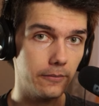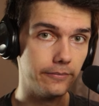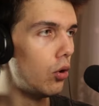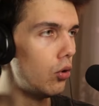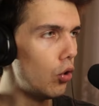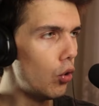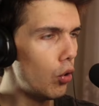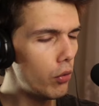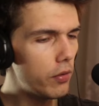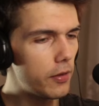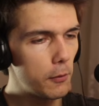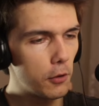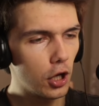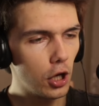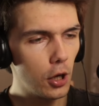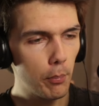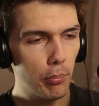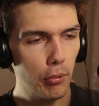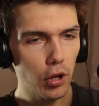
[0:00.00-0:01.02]
Oh, the
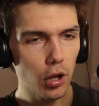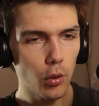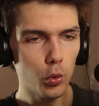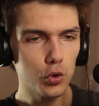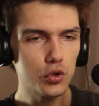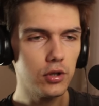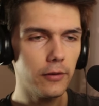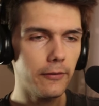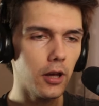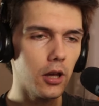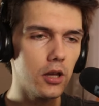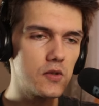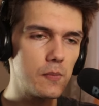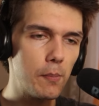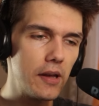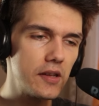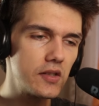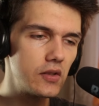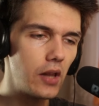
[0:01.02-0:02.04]
guinea pig was living its
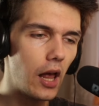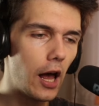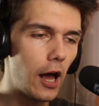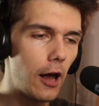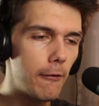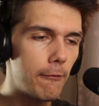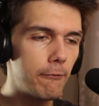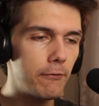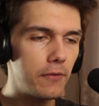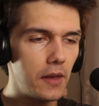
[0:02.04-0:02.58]
best life